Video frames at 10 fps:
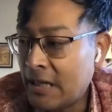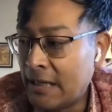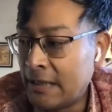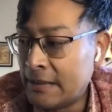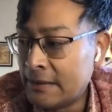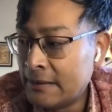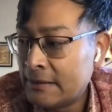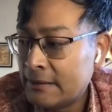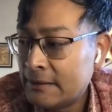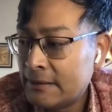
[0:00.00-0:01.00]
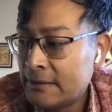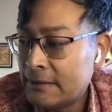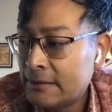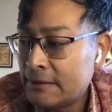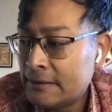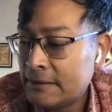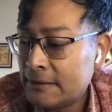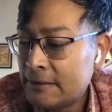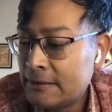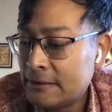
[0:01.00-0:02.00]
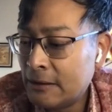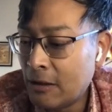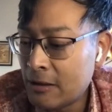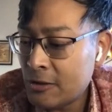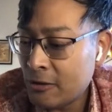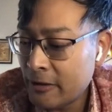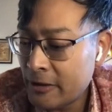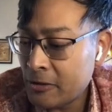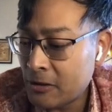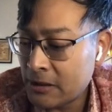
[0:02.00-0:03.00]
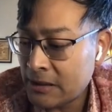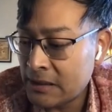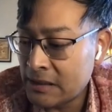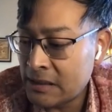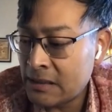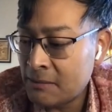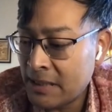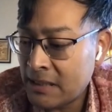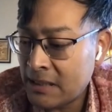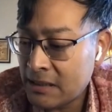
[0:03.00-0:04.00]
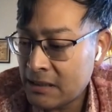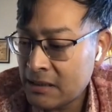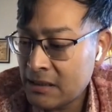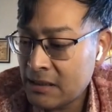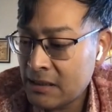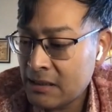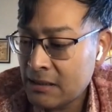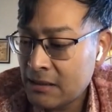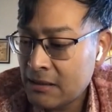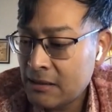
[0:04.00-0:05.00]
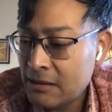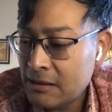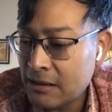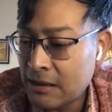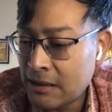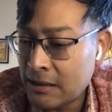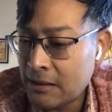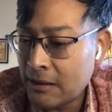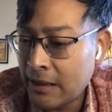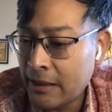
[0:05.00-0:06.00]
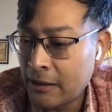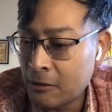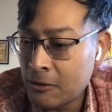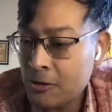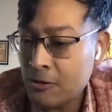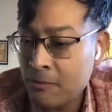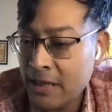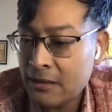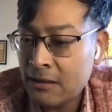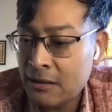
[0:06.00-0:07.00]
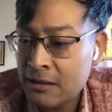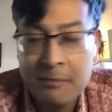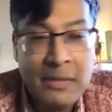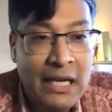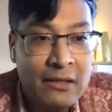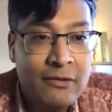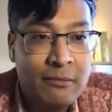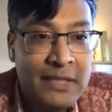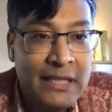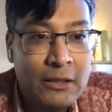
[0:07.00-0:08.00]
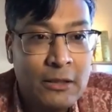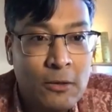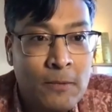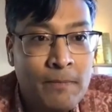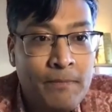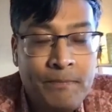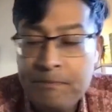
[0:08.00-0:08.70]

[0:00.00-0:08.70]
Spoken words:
And long story short is because I had also met some guys from TIDCO